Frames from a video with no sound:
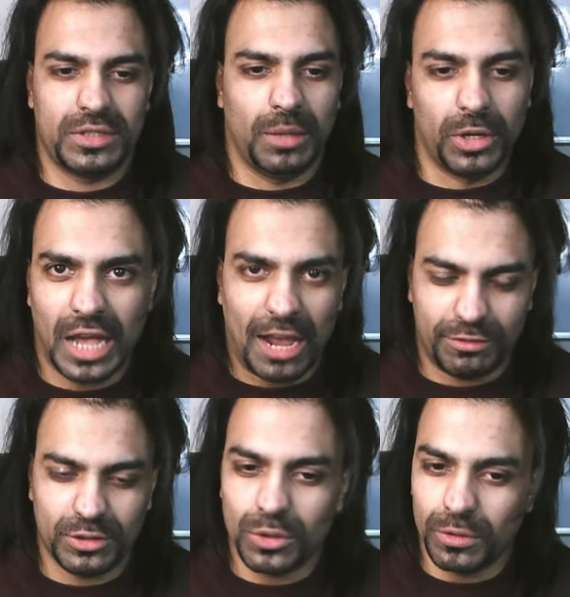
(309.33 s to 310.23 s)
Come on.
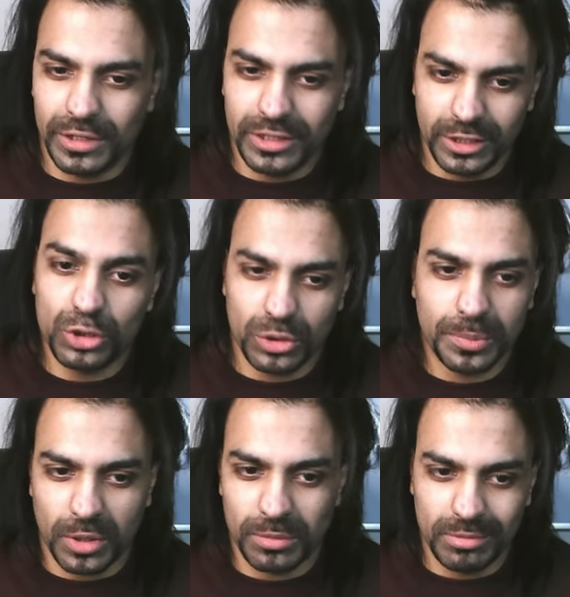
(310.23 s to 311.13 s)
After COVID, you should
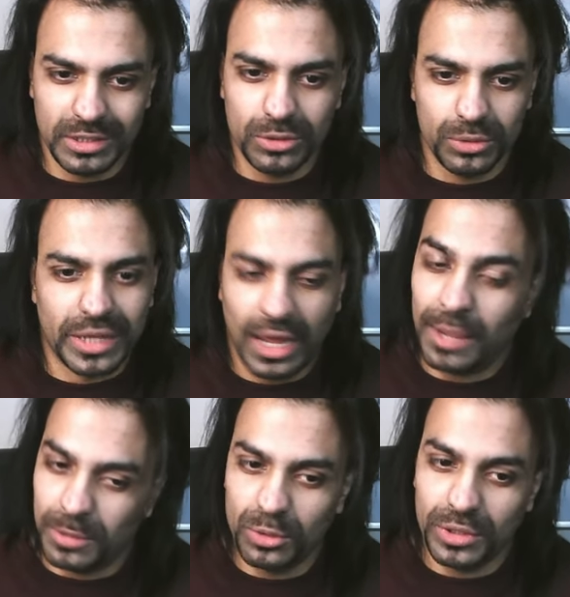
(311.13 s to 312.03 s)
probably do that.
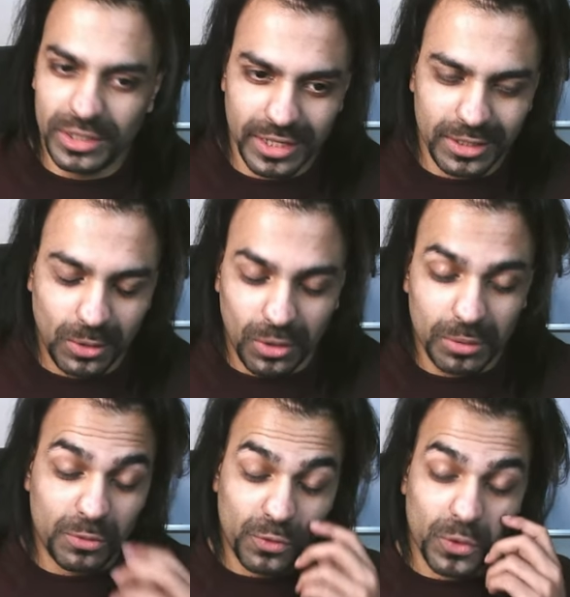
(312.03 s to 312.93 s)
I've been doing that long
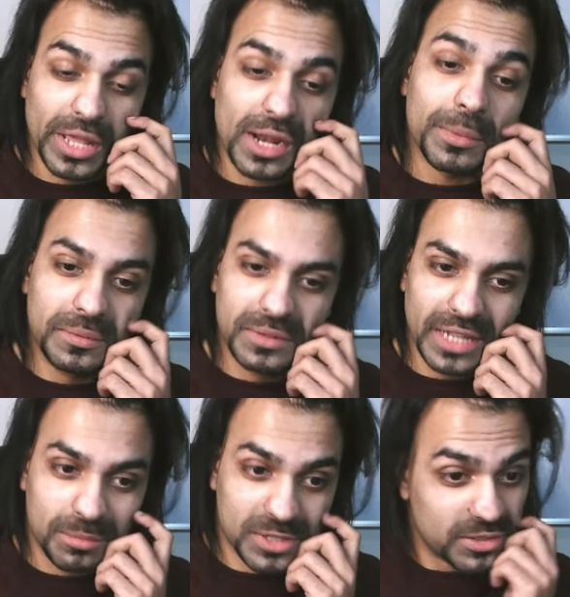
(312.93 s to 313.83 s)
before that, but
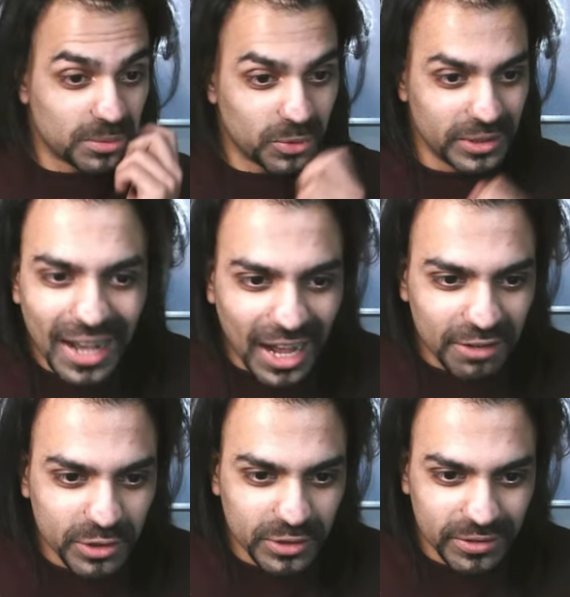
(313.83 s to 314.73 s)
that's misses the point. I
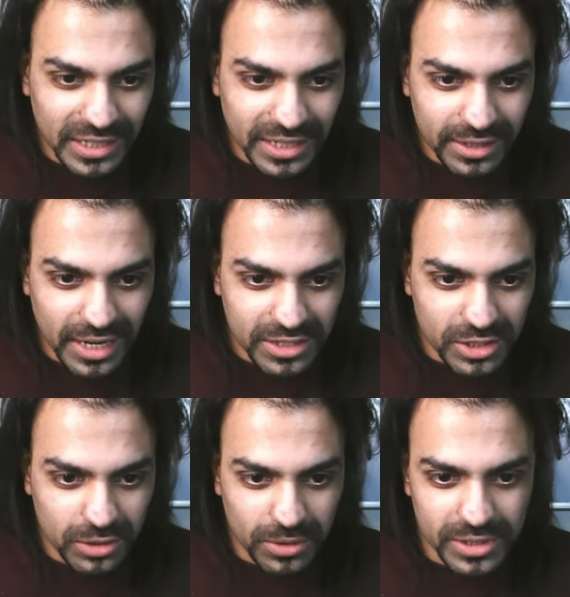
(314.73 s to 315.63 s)
frequently get
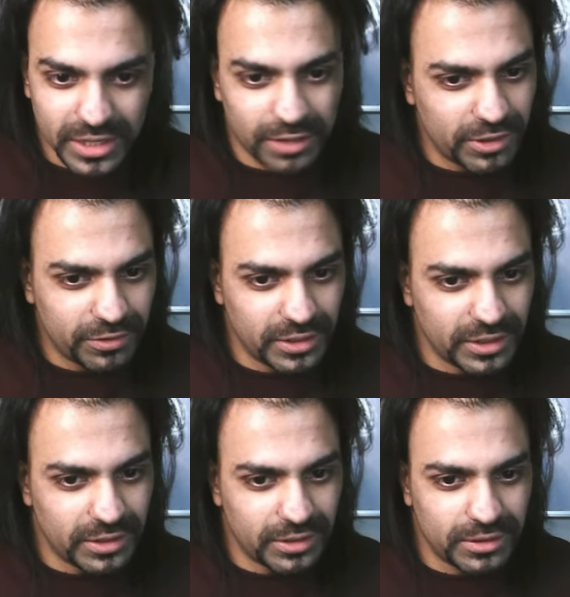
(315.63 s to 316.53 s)
nasty thoughts and have
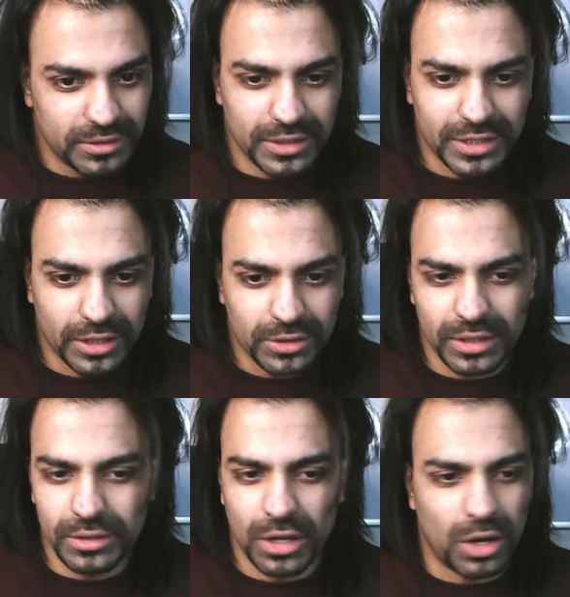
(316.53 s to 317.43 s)
difficulty in trying to.
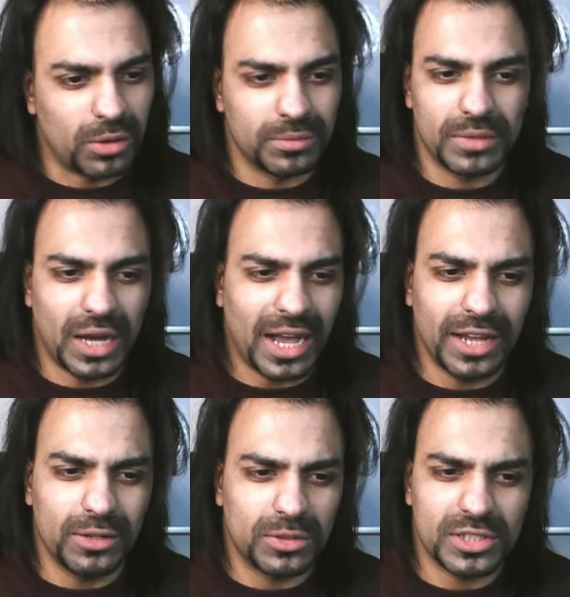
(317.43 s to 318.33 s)
No,
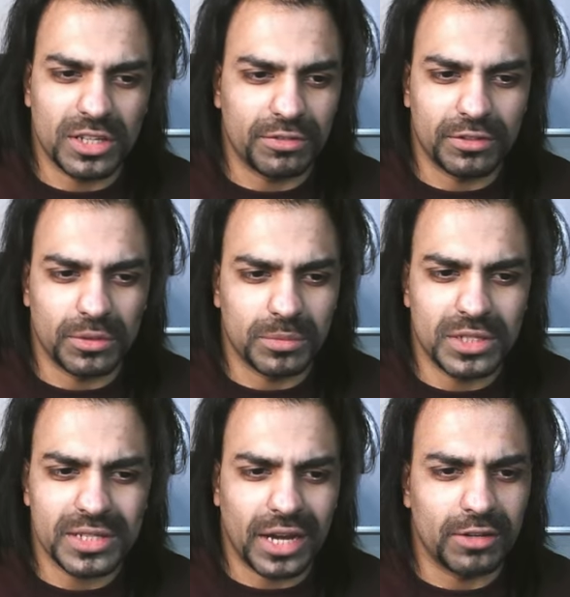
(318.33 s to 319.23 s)
I don't suffer from
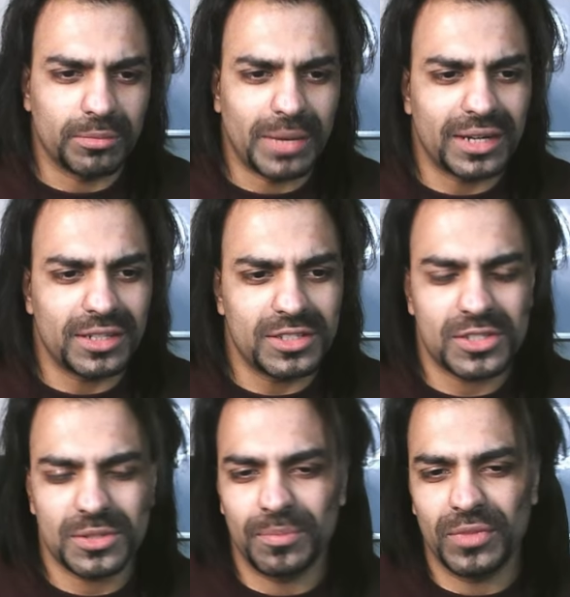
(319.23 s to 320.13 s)
this kind of
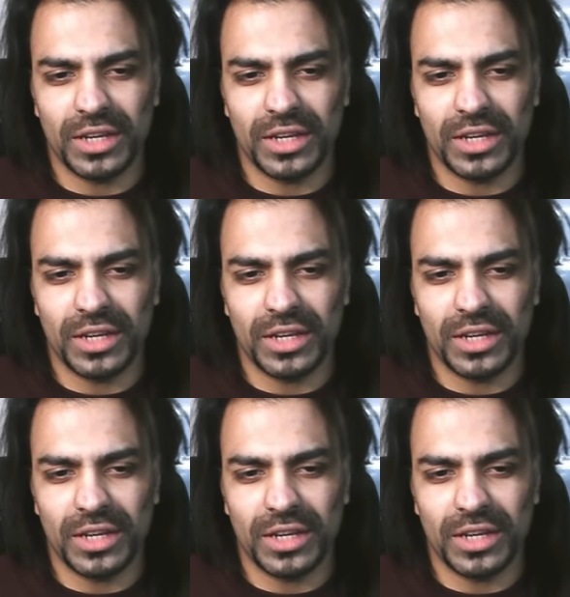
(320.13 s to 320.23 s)
madness.